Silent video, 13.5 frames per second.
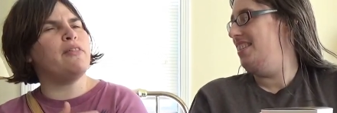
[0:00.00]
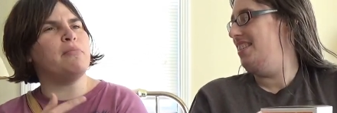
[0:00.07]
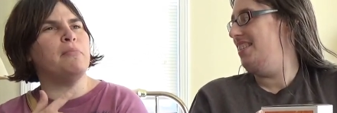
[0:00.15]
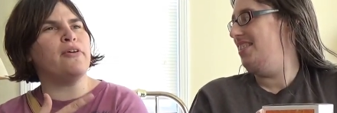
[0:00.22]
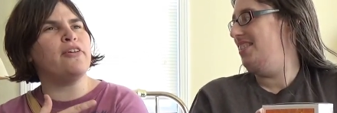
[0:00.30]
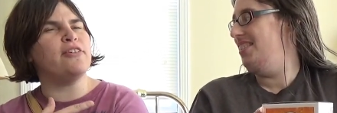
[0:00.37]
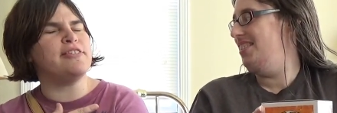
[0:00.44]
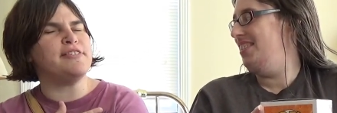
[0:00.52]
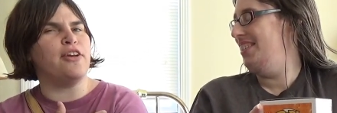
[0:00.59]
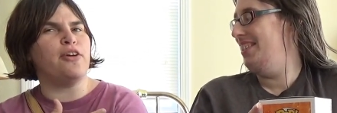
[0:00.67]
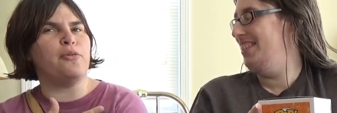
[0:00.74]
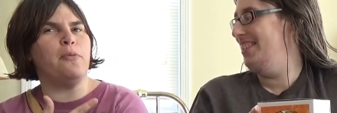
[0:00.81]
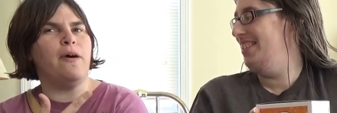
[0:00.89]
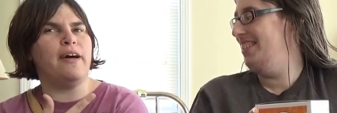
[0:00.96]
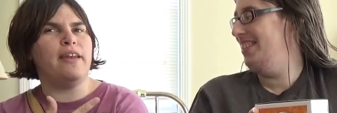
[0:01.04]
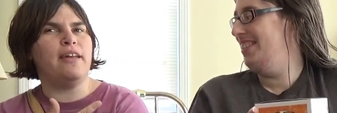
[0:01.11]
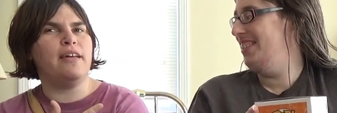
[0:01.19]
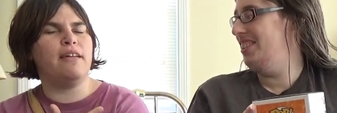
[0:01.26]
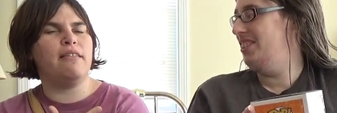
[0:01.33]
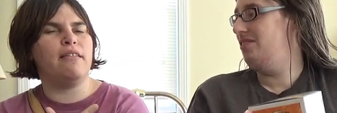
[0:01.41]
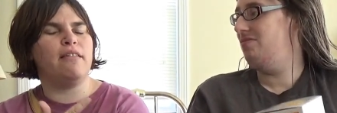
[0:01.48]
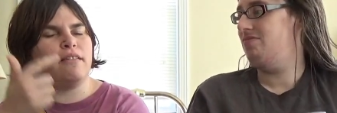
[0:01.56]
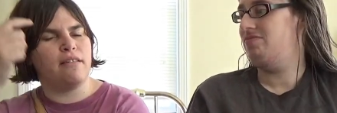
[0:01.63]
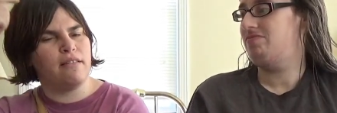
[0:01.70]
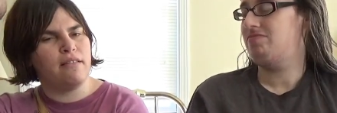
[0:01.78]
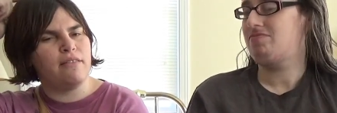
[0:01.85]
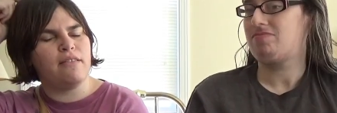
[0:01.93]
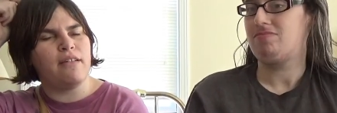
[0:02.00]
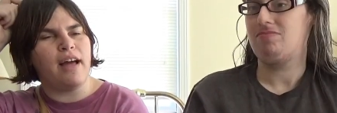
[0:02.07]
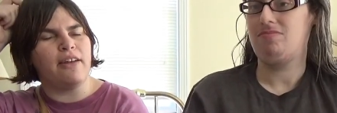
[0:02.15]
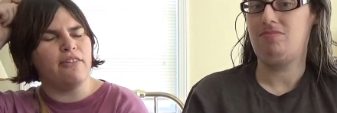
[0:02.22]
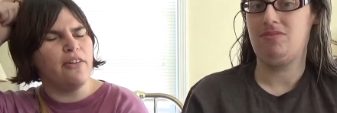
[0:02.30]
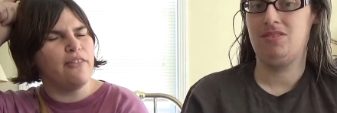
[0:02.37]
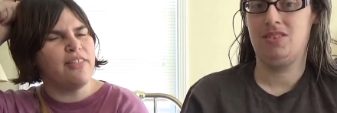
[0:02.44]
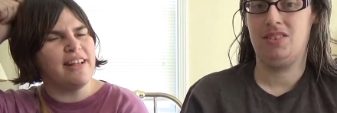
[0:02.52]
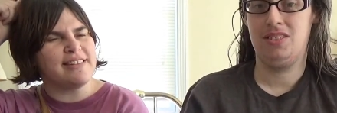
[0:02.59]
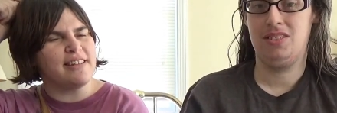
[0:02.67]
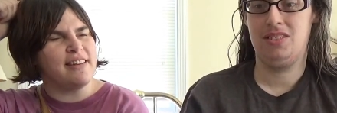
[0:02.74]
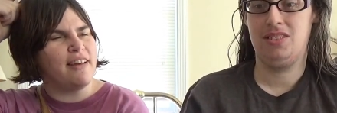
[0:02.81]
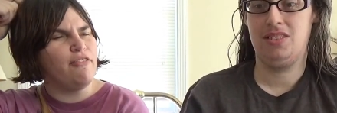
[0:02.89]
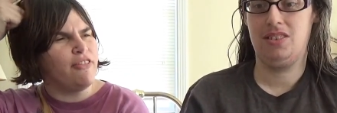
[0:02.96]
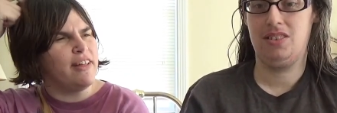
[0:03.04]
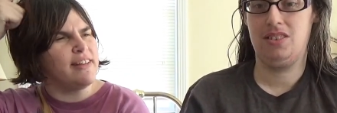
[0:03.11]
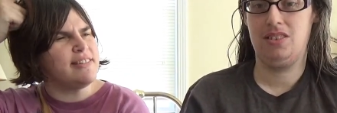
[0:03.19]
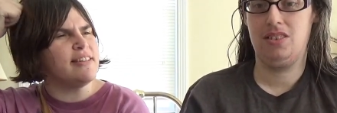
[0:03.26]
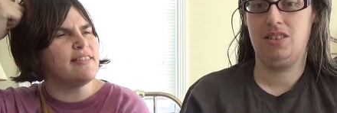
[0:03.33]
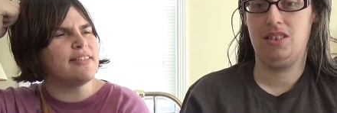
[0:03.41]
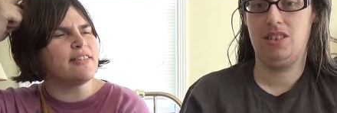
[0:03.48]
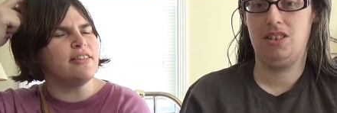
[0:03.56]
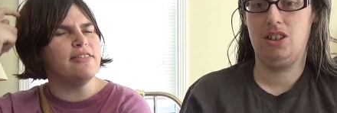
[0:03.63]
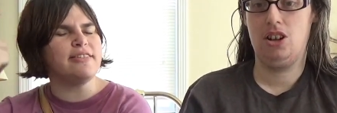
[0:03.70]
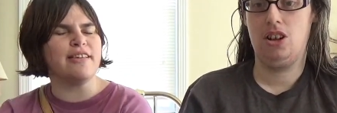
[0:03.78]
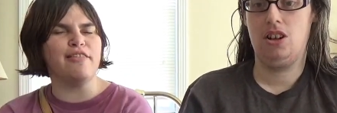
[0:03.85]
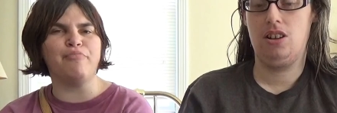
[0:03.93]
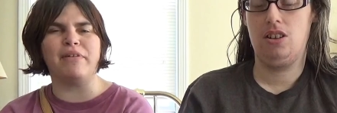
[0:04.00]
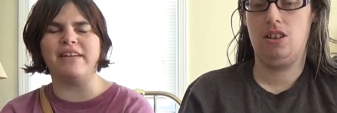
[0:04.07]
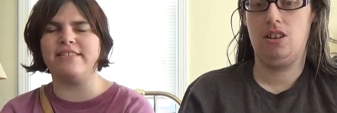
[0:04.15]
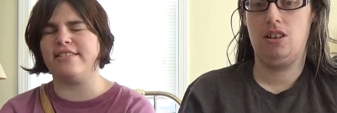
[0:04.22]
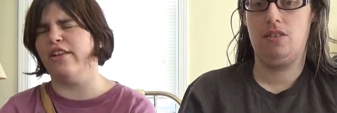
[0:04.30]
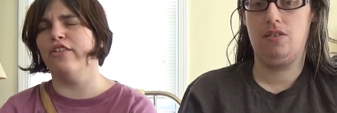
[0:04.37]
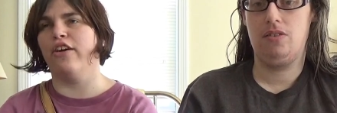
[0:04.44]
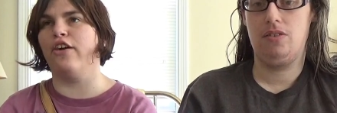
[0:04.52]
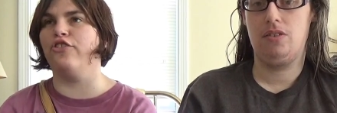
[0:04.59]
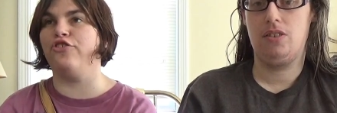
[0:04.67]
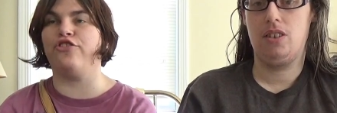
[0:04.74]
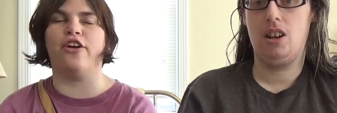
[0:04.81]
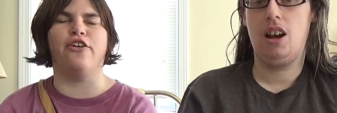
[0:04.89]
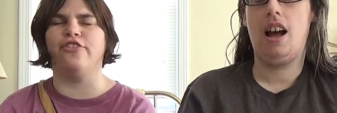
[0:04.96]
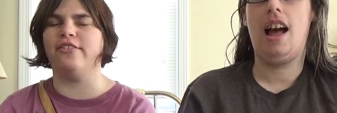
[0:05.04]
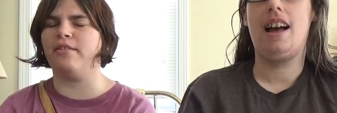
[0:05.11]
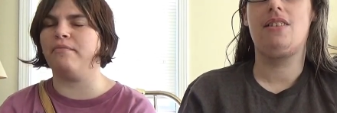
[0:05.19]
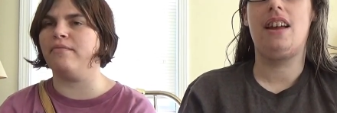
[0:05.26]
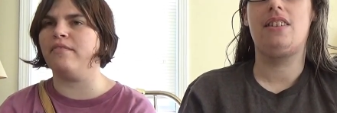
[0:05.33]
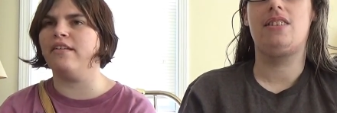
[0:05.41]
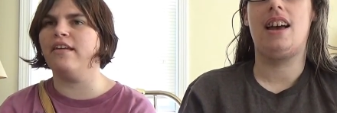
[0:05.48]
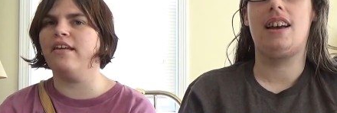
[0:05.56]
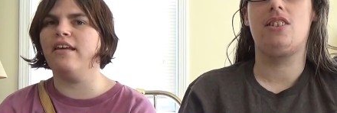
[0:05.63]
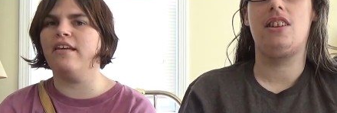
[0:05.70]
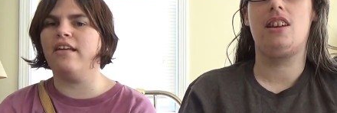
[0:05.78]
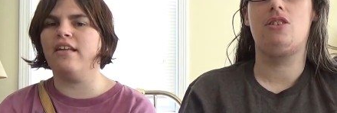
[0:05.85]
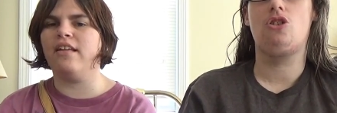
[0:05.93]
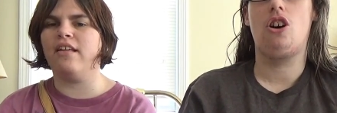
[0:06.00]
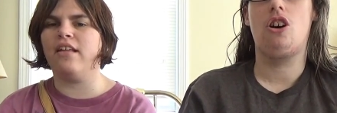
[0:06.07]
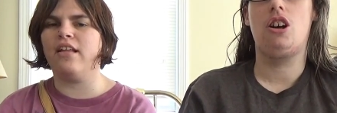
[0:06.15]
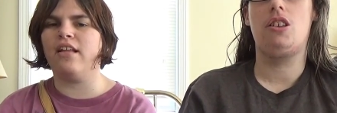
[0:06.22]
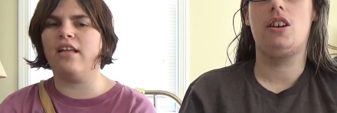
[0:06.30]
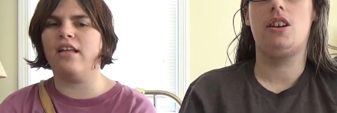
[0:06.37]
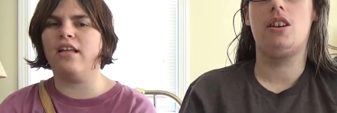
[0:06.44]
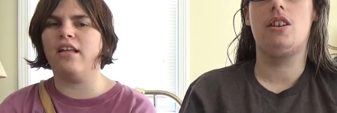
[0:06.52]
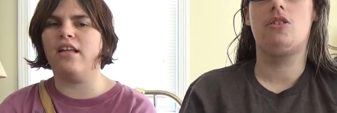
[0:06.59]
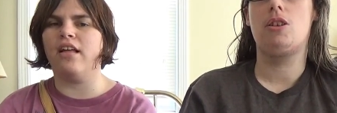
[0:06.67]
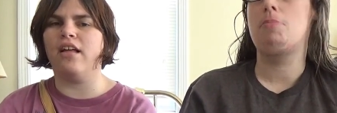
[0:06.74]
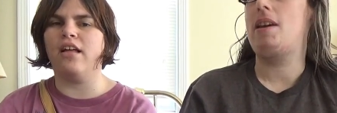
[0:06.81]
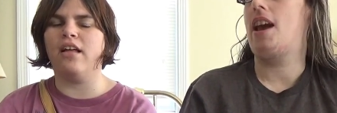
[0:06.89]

Speaker 1: with Murder is a good one. I don't know if that's a Netflix exclusive, but it's still a good show. Uh, it's actually, it's on uh, C B